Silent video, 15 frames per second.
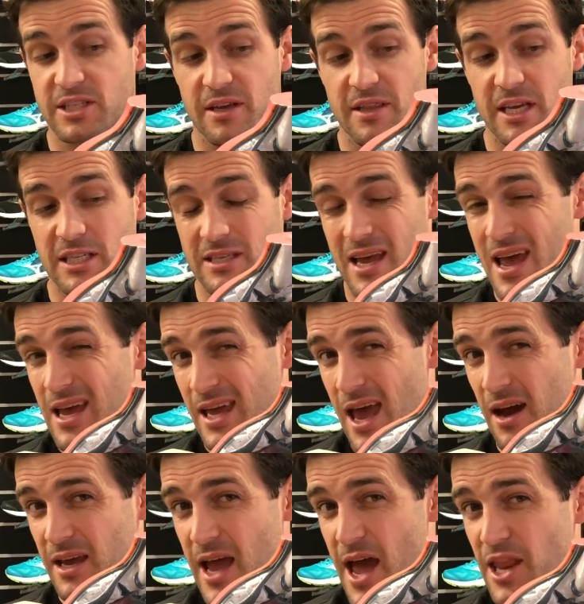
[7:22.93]
So this
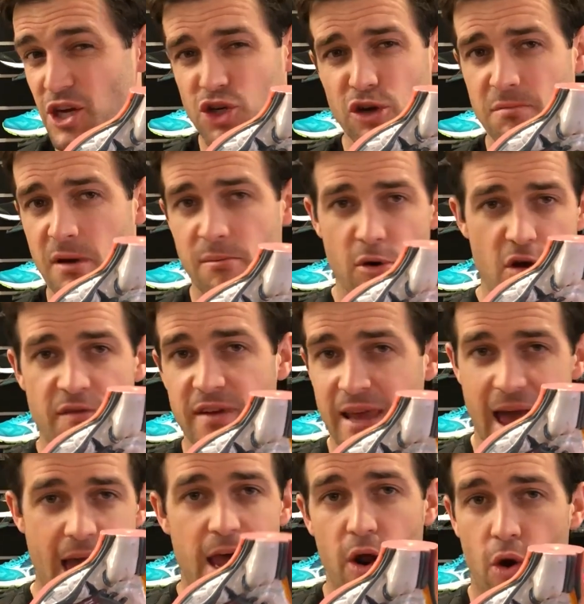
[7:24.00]
calcaneus shouldn't be moving
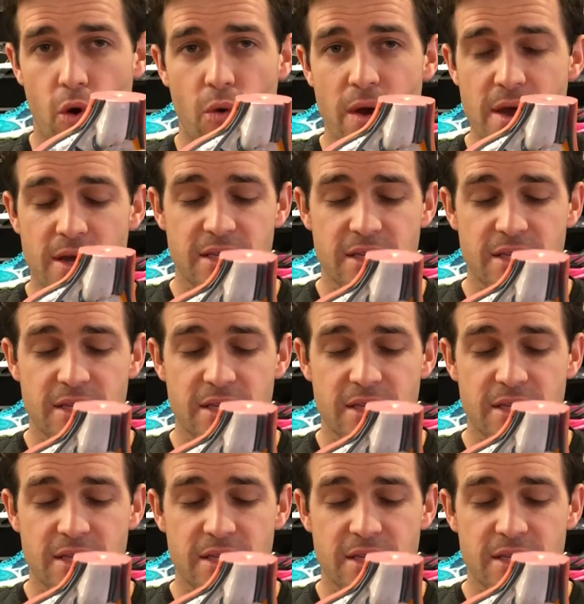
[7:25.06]
at all